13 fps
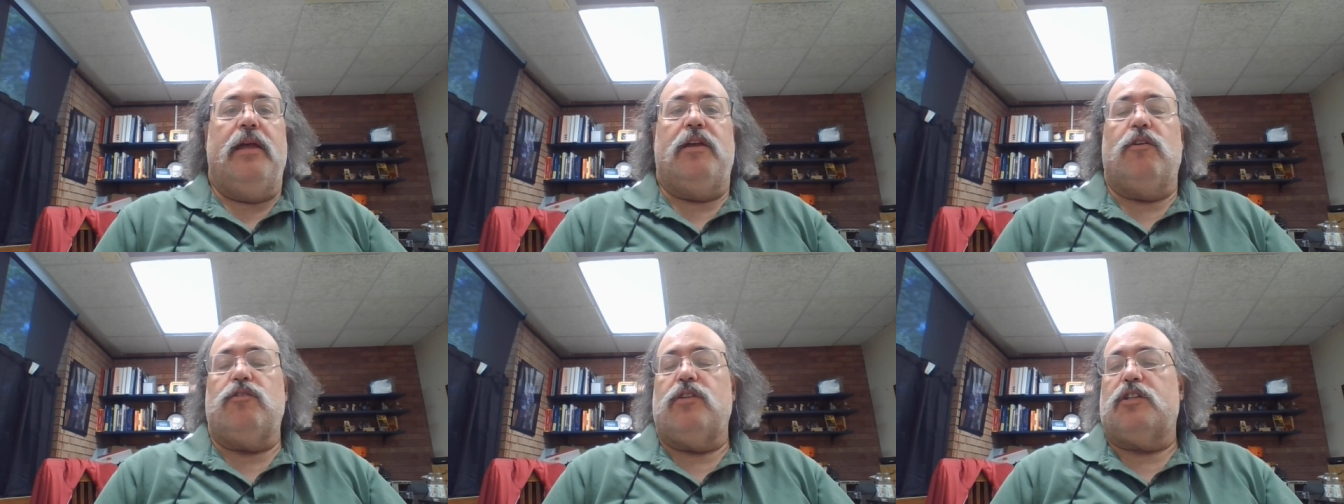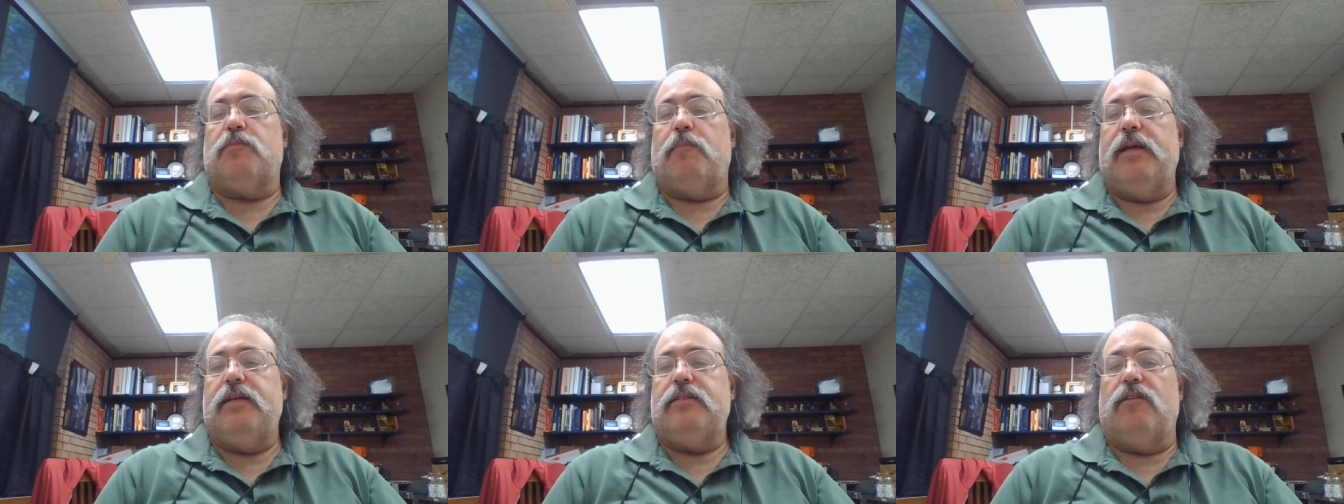He also
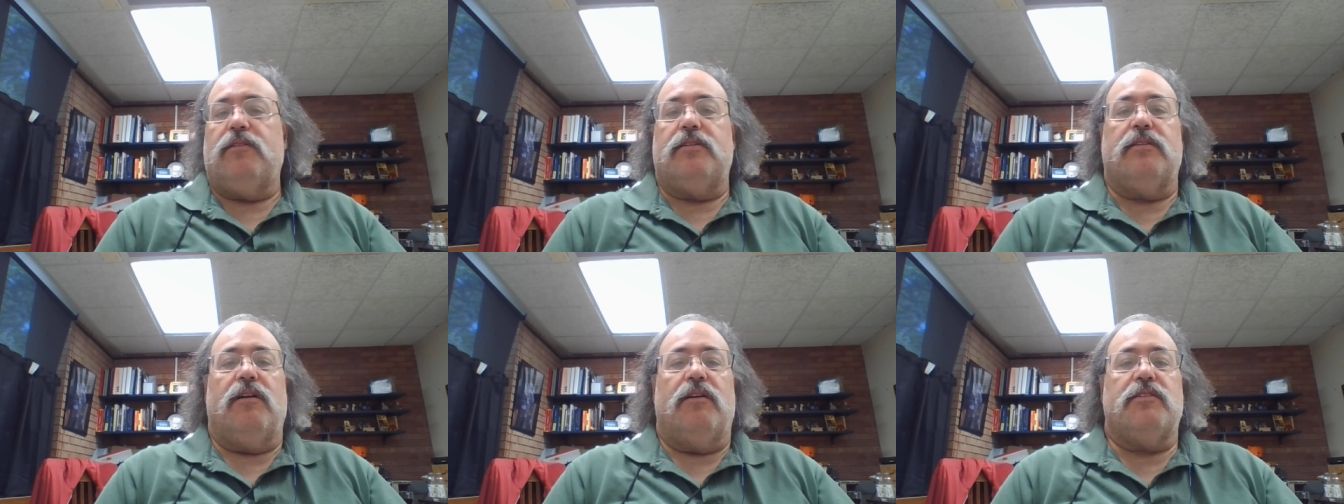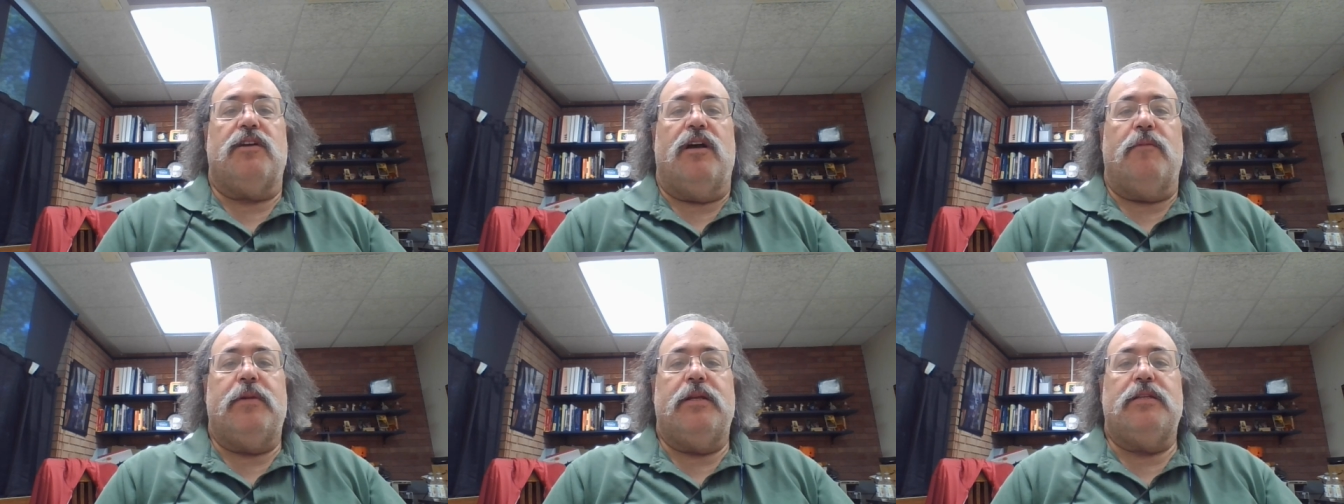explains how these large
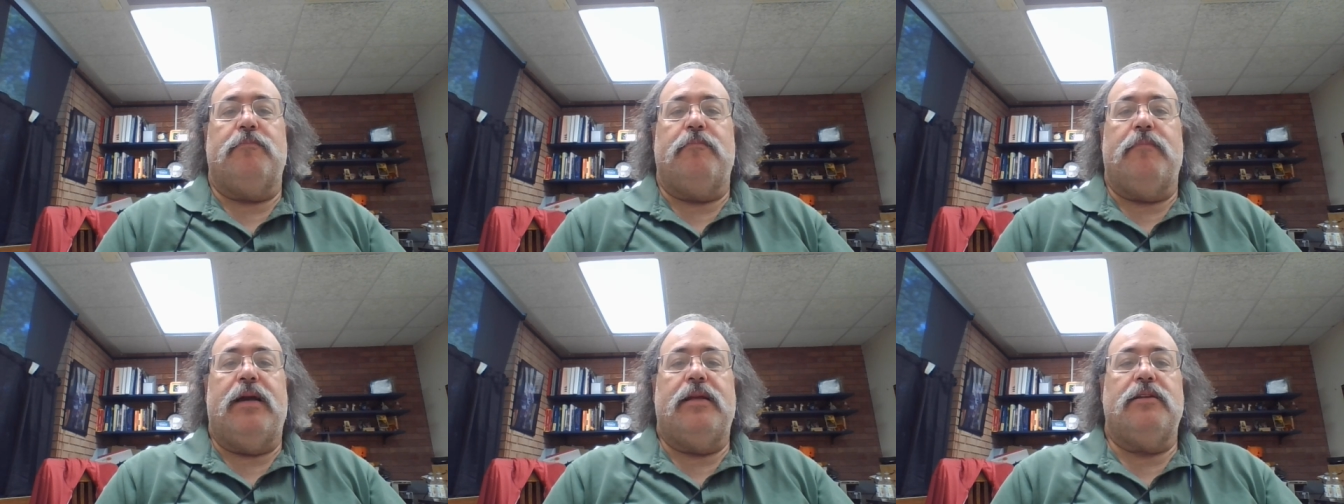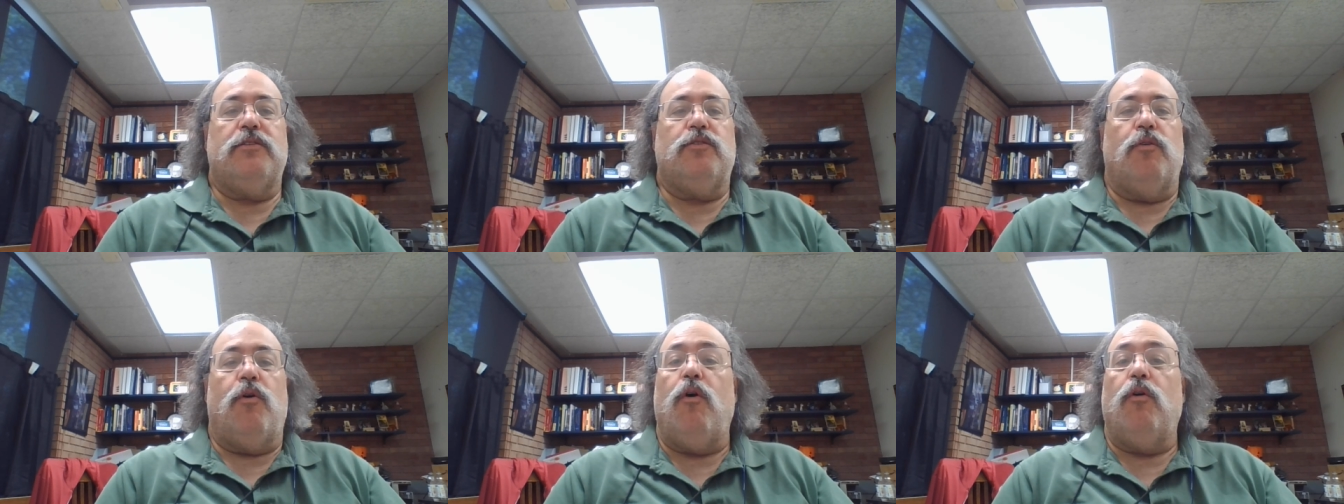companies managed
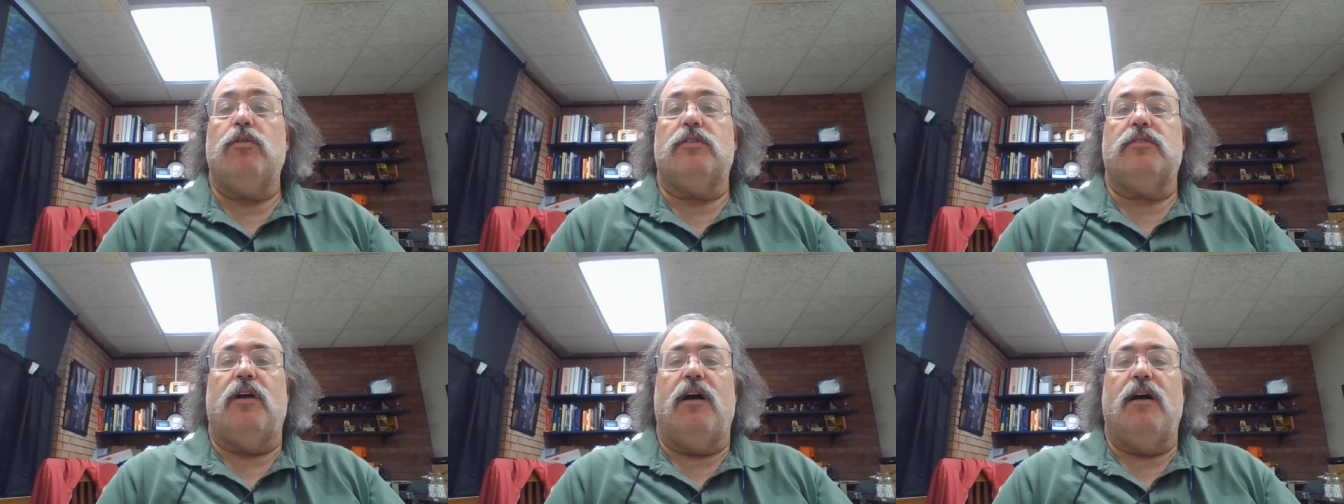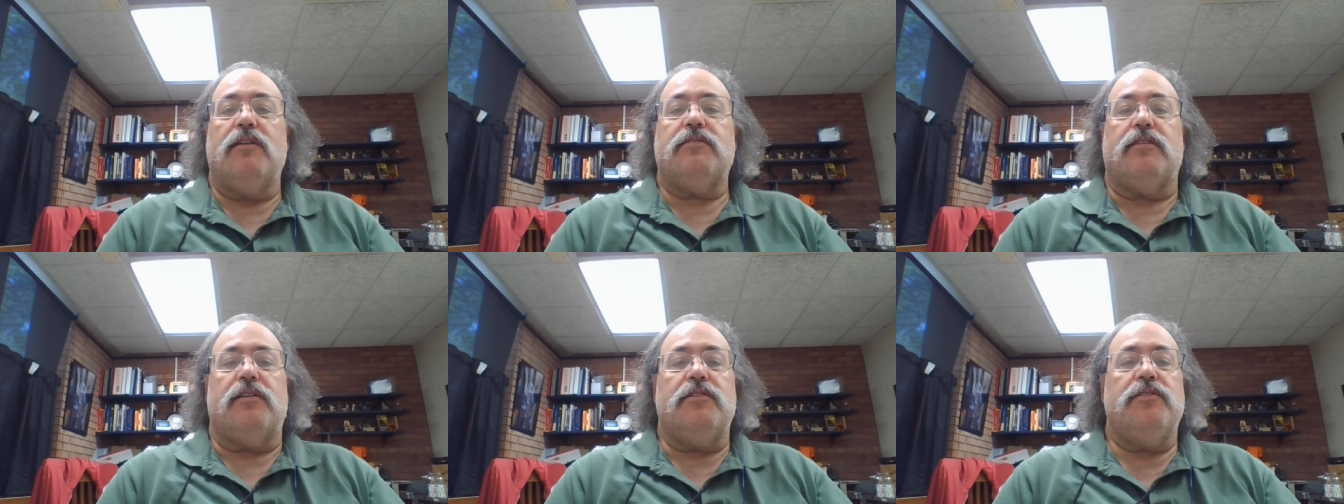to hold us
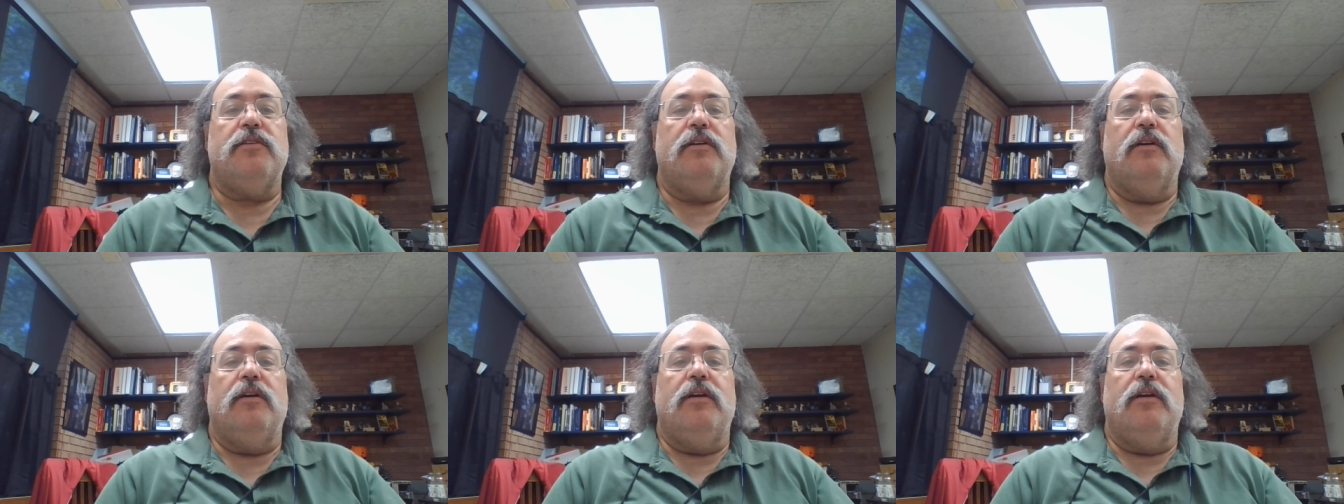hostage,